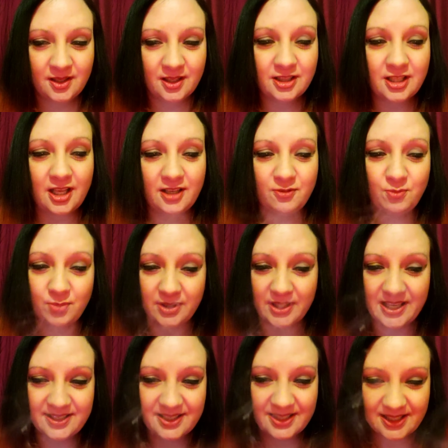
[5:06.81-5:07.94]
A lot of
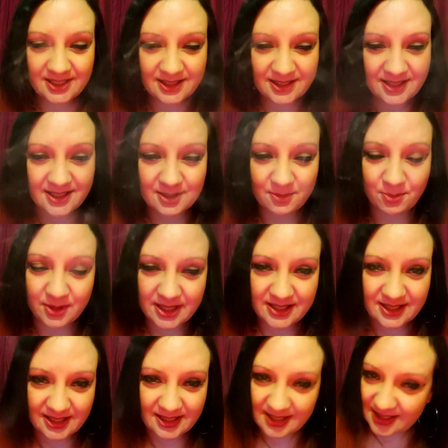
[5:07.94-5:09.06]
blessings. A
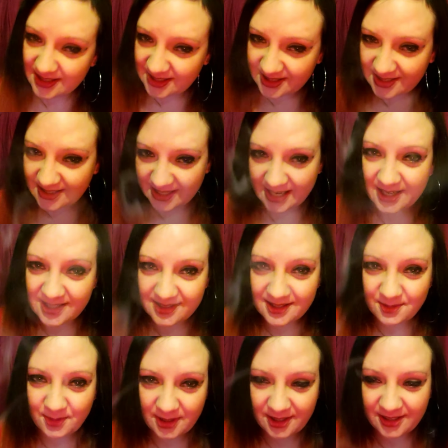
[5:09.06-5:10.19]
blessing in disguise, I'm
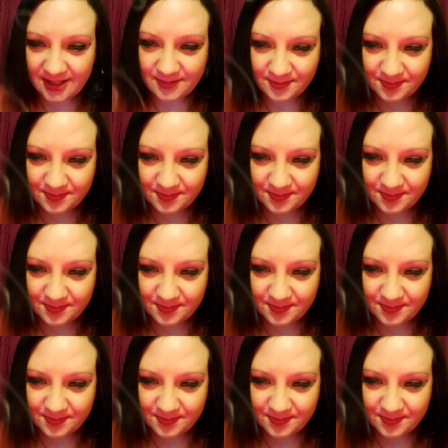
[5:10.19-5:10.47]
hearing.